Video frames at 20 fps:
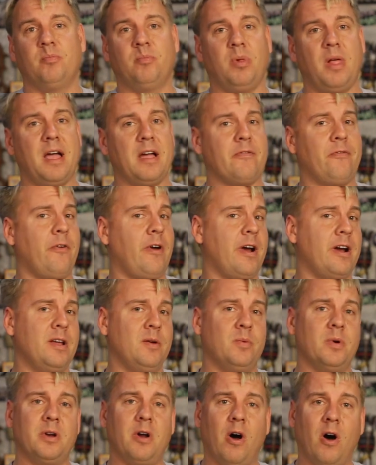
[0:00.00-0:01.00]
Black Friday
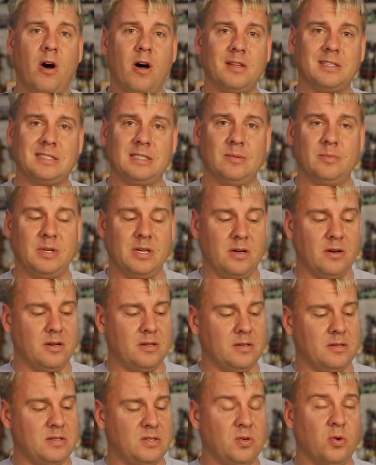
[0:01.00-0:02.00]
went awesome here
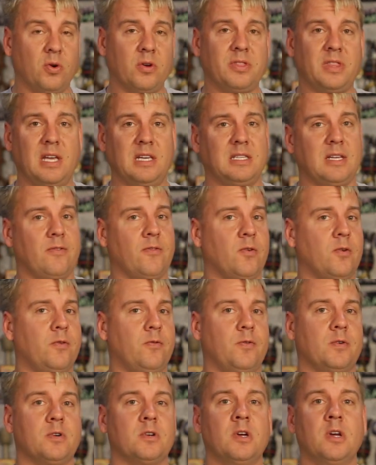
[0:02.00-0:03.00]
at the store. Thanks
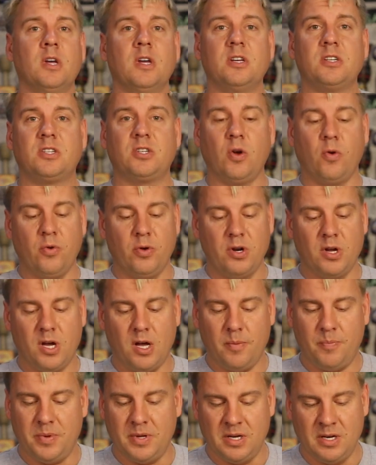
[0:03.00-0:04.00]
everyone for showing
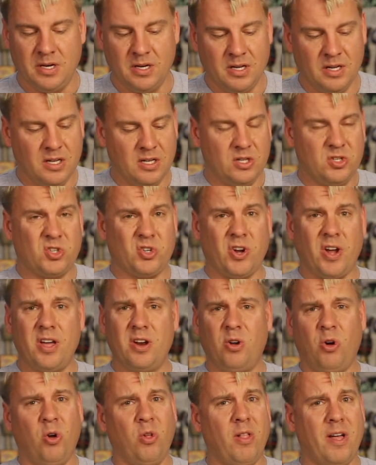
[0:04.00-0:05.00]
up and
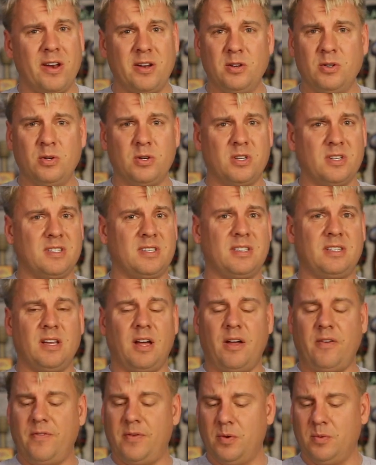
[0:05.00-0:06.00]
trying a whole lot of new good
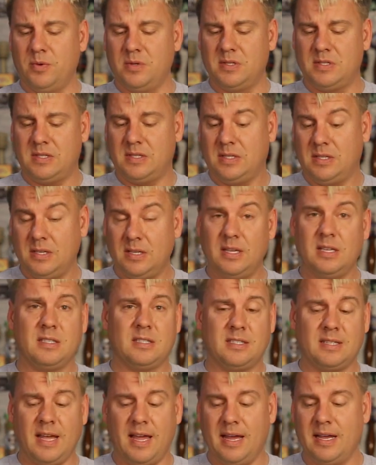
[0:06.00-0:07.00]
stuff. It was
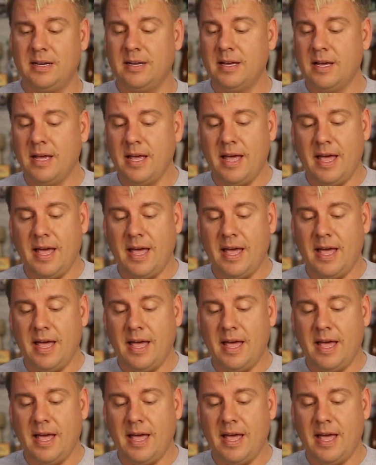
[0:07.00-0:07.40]
insane.